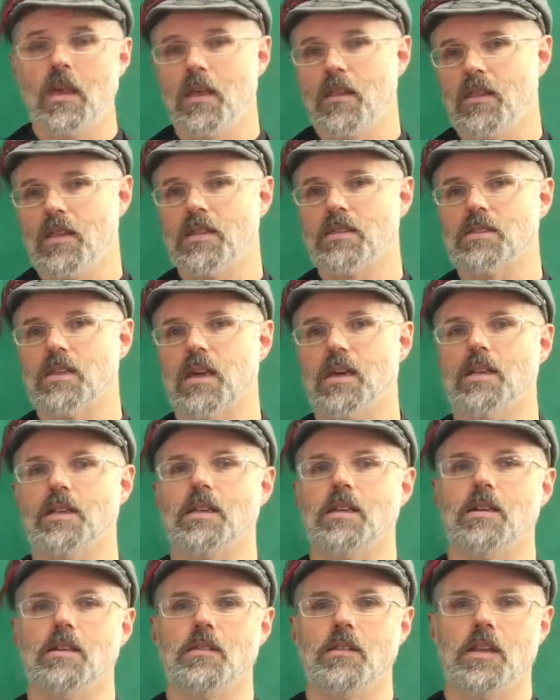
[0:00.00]
This
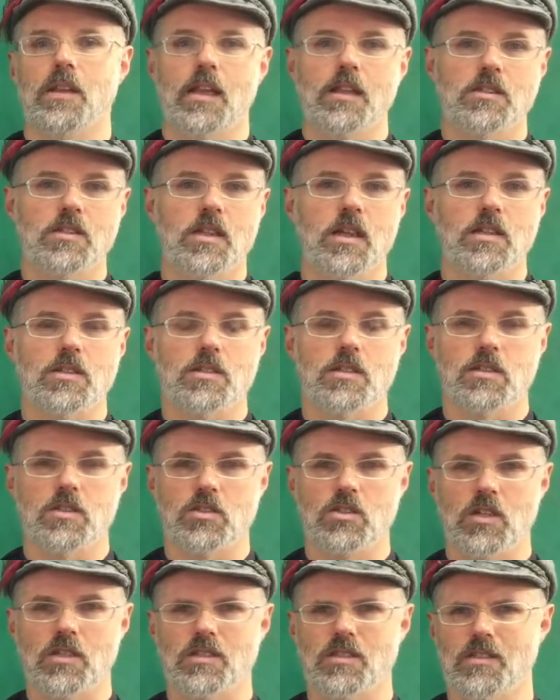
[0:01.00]
idea that education is
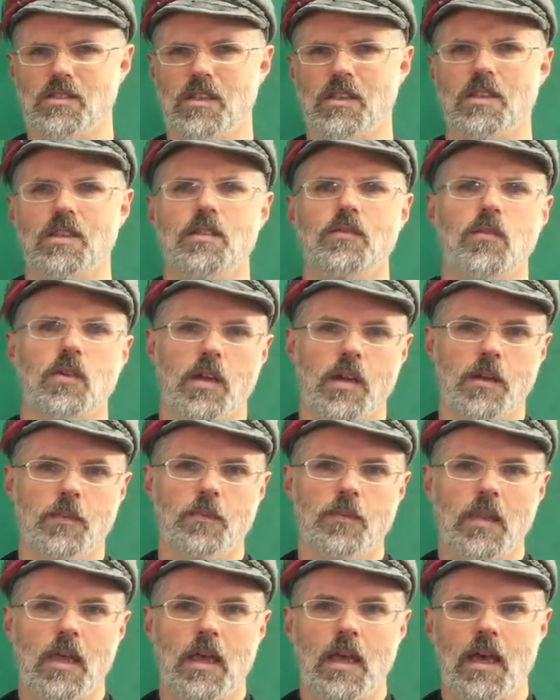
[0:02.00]
just delivery
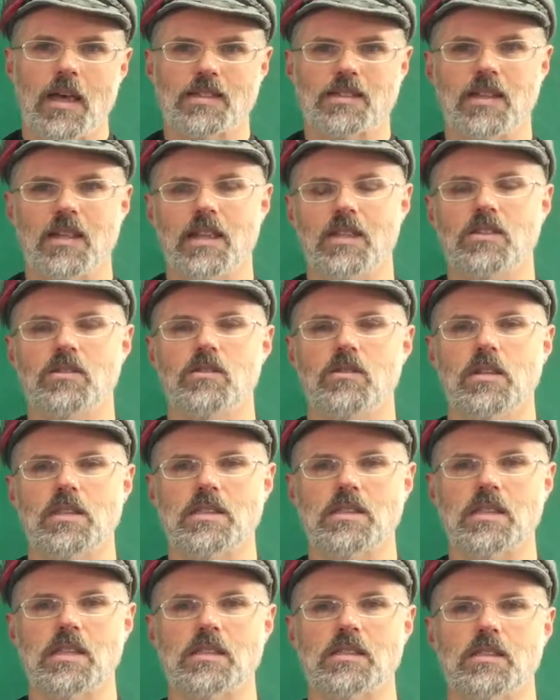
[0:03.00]
has led to the
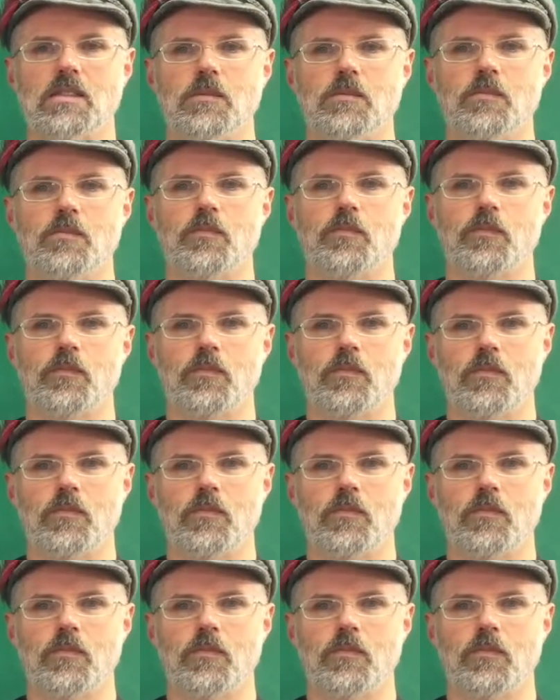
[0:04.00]
system